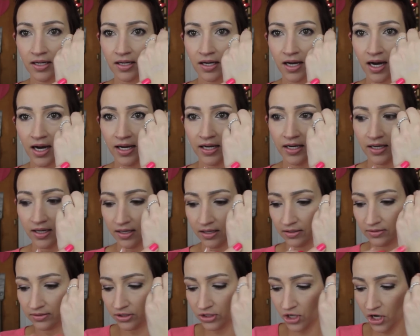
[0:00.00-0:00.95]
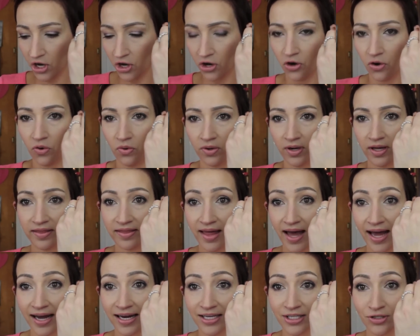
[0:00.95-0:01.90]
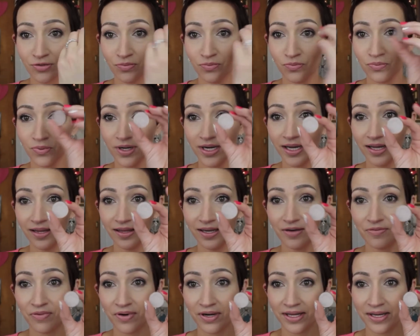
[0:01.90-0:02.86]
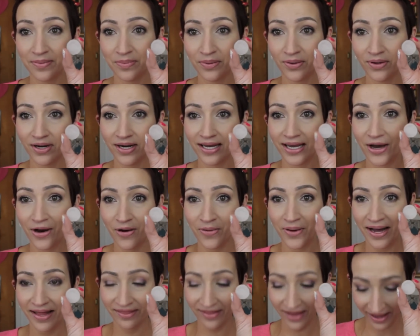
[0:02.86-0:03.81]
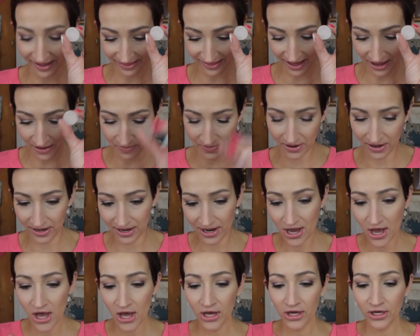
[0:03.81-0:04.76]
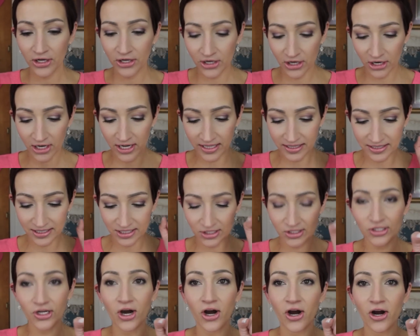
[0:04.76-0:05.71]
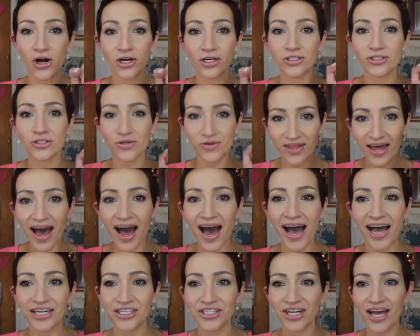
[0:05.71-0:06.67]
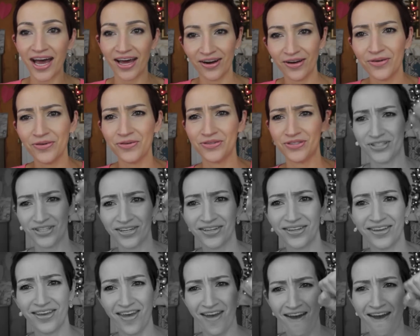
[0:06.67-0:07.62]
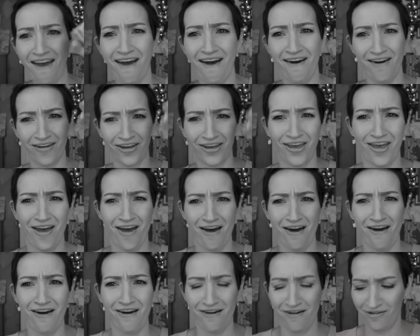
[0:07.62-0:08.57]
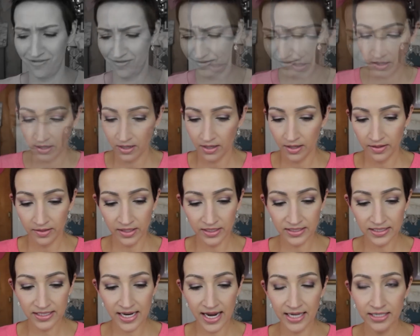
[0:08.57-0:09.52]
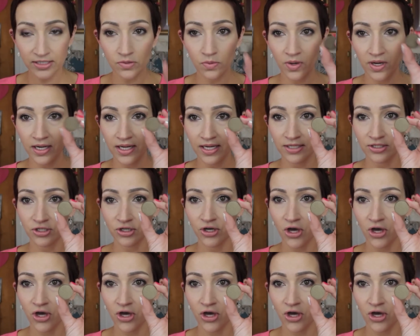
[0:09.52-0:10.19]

kind of tone. That is really, really pretty. Oh, I like that one. Good start to the eyeshadows. Yeah, yeah. This next one is